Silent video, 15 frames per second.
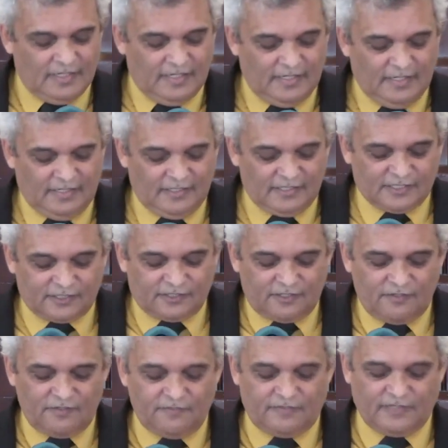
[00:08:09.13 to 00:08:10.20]
is
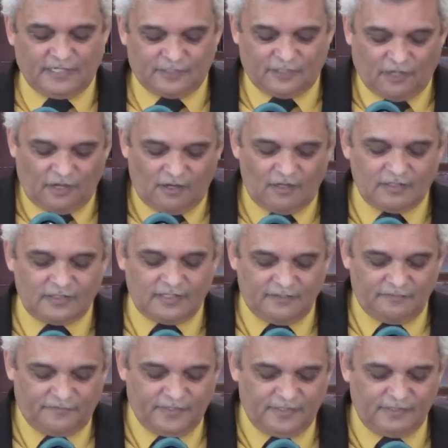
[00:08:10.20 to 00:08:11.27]
truth that God
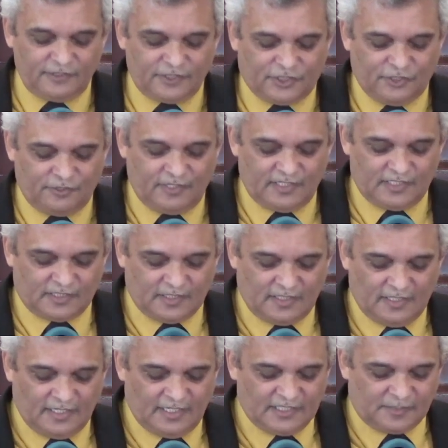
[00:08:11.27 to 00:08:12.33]
reveals during
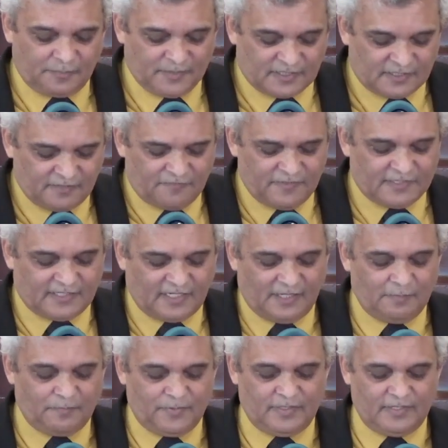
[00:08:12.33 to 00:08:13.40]
a specific
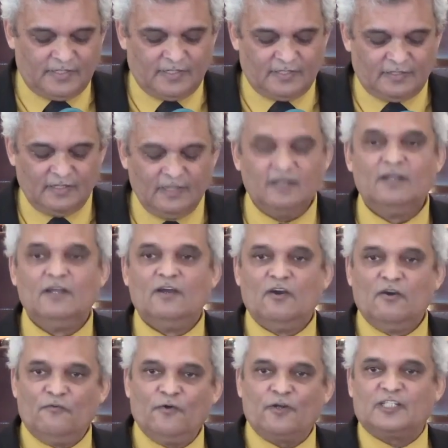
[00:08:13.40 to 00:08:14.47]
time period
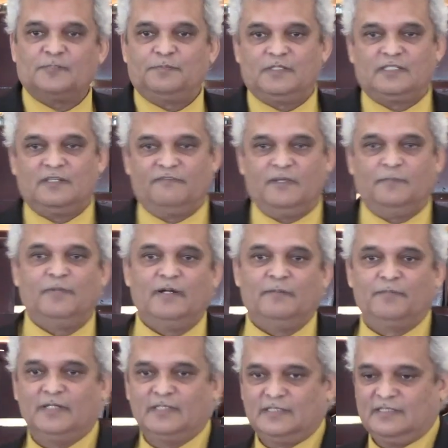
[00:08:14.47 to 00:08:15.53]
for a specific
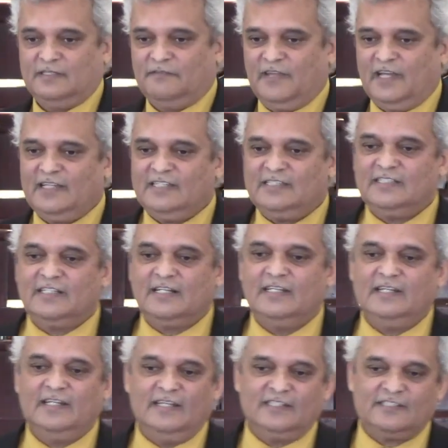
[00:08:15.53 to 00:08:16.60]
purpose. If that isn't
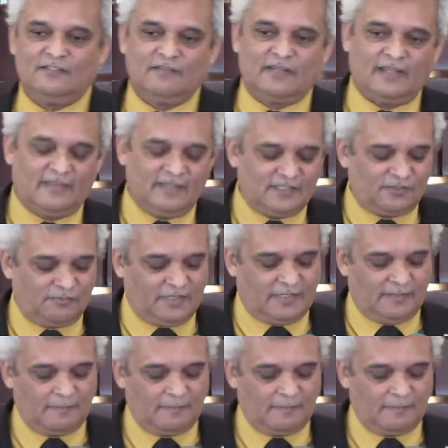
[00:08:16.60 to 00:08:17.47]
clear, let's look at this one.